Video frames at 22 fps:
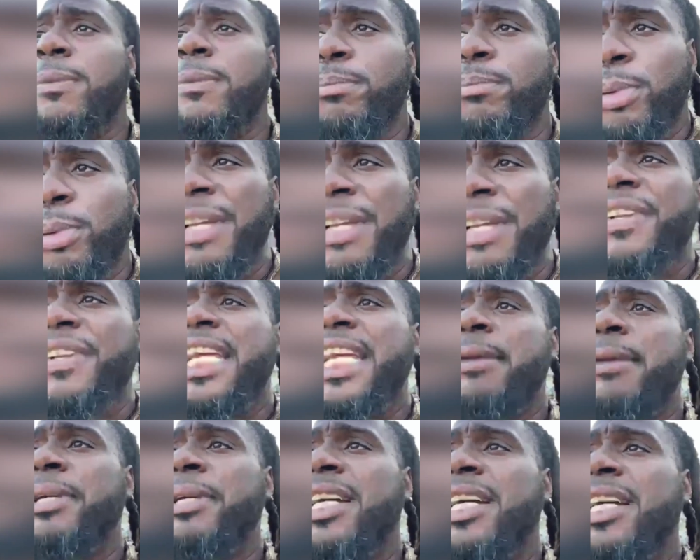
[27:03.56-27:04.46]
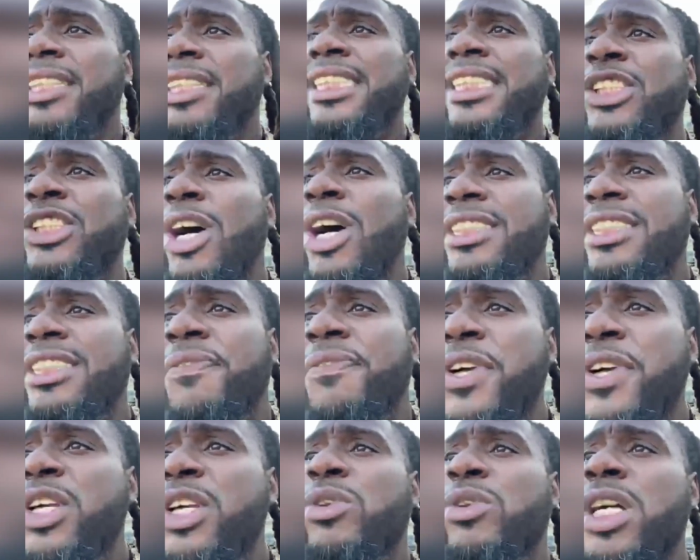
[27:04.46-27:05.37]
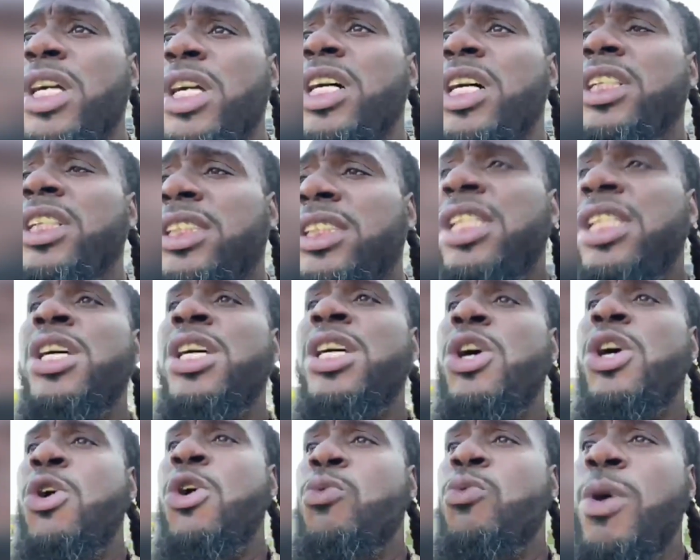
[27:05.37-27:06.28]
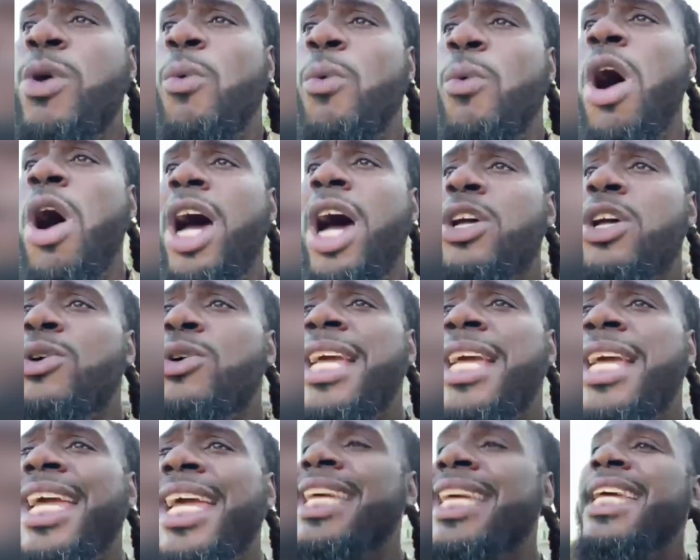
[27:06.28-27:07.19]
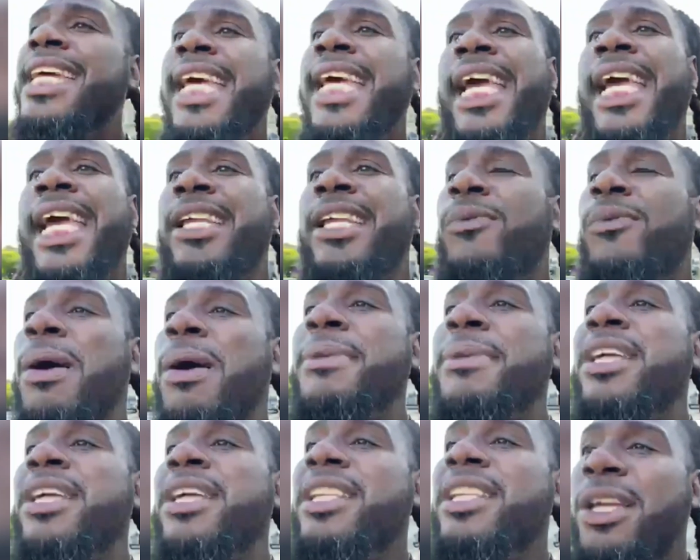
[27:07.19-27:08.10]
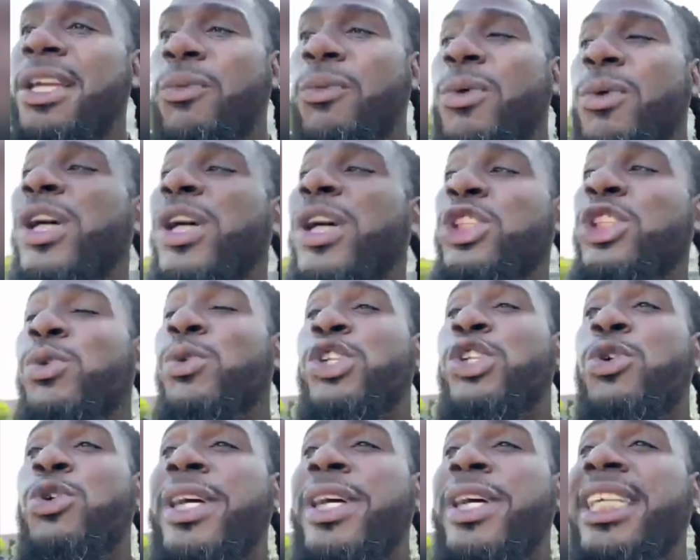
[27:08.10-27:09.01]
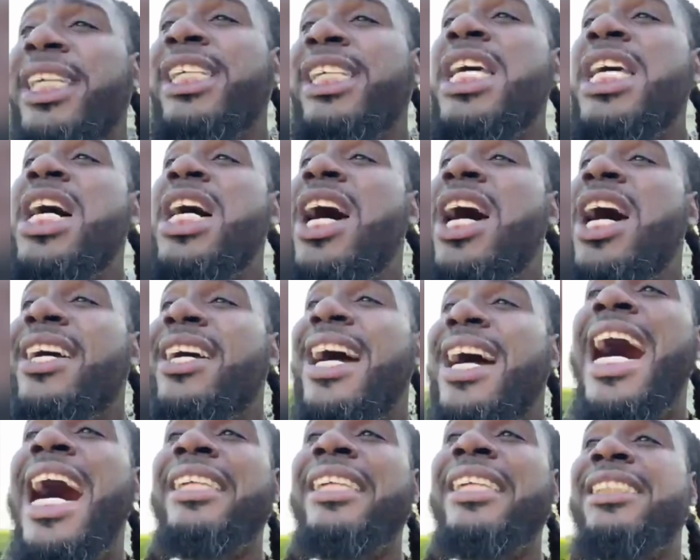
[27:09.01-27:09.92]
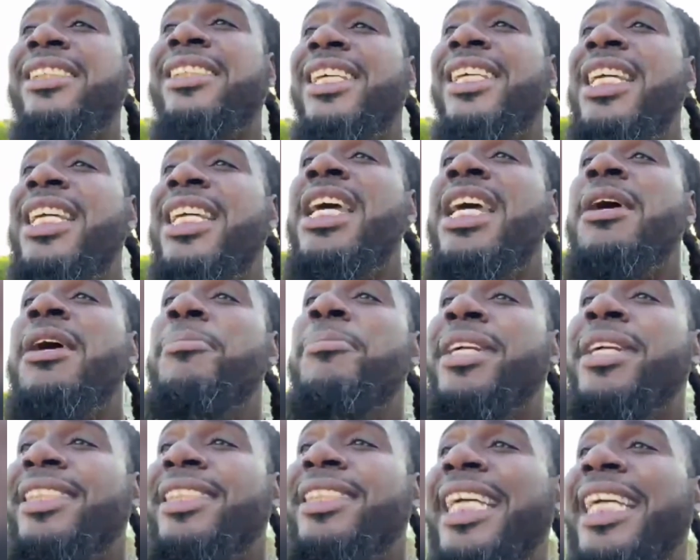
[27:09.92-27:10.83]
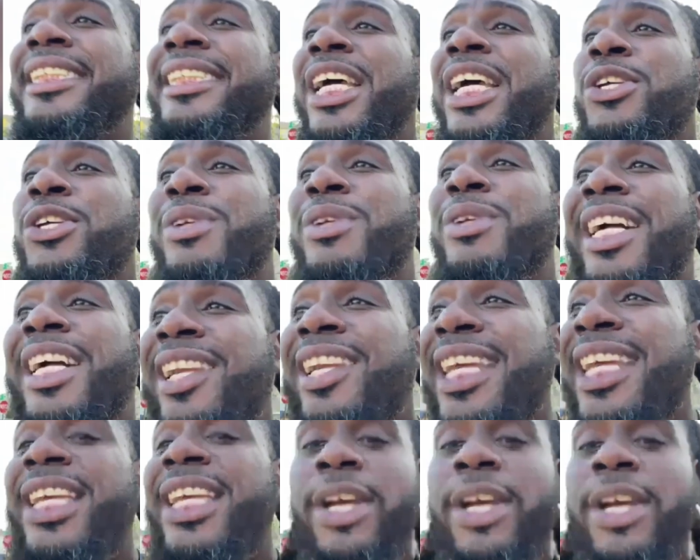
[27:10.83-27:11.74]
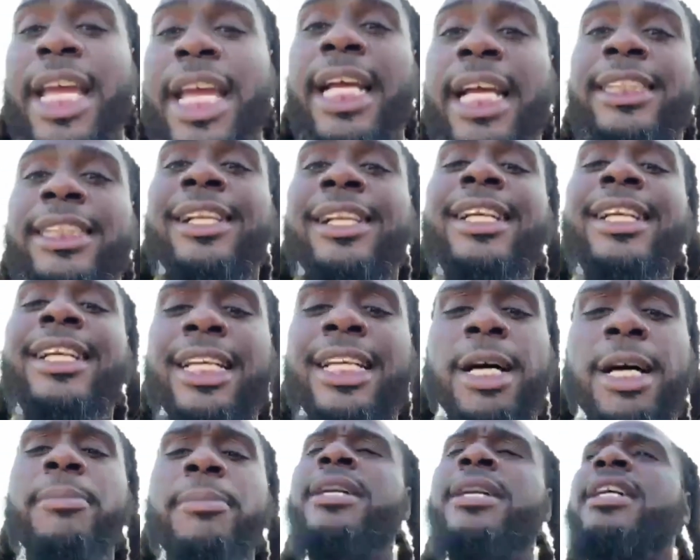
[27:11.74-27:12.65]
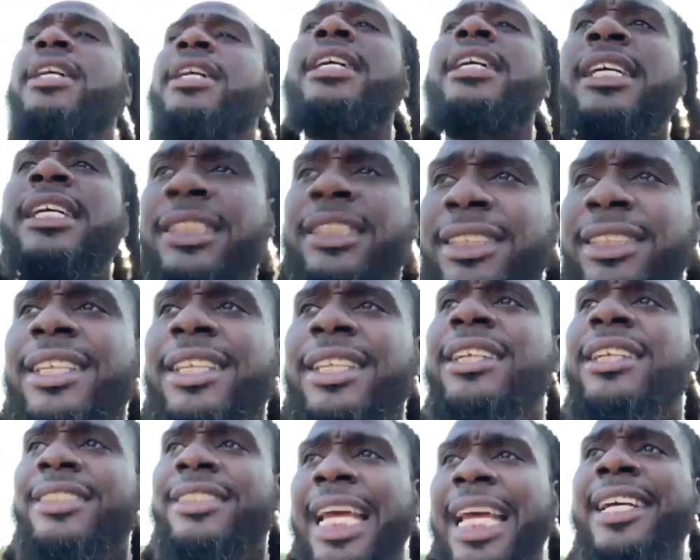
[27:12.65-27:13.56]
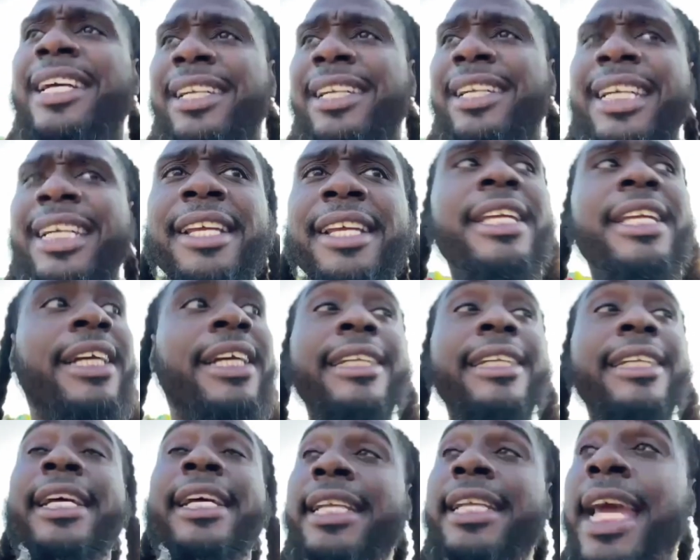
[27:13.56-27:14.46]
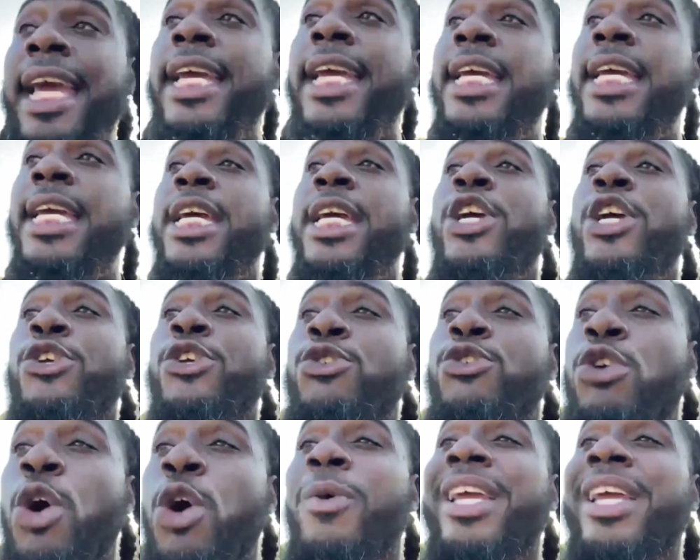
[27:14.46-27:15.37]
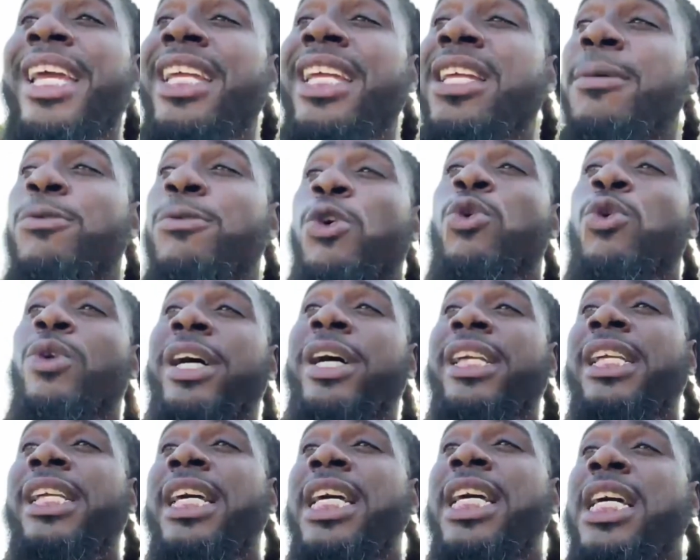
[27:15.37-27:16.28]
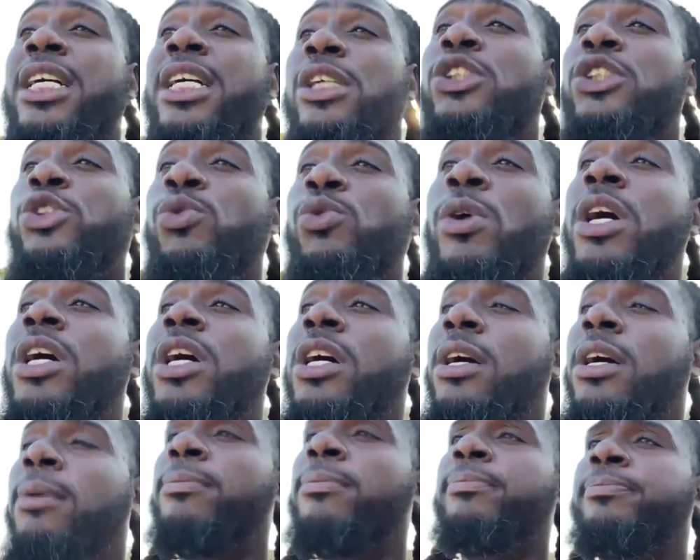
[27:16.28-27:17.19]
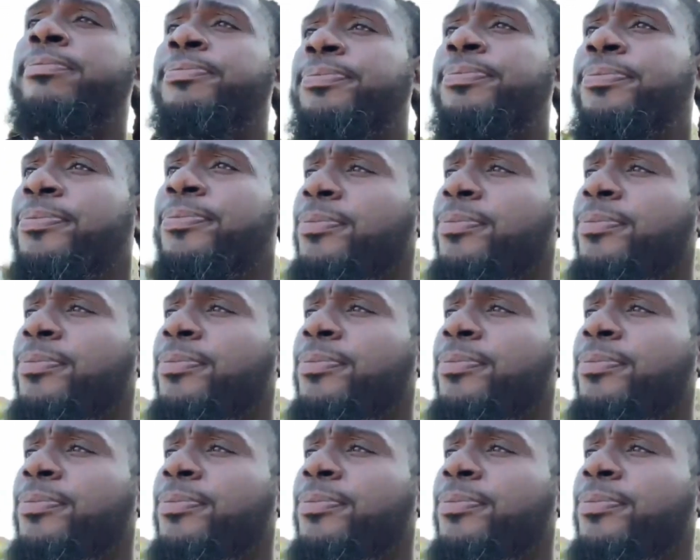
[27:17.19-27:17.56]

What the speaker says: breathe it in, because it starts to fill your lungs with water, okay? And then, I mean, then what you will do is, unconsciously, because they tell you to clean your hands, clean up, stay clean and things like that, you're going to end up going to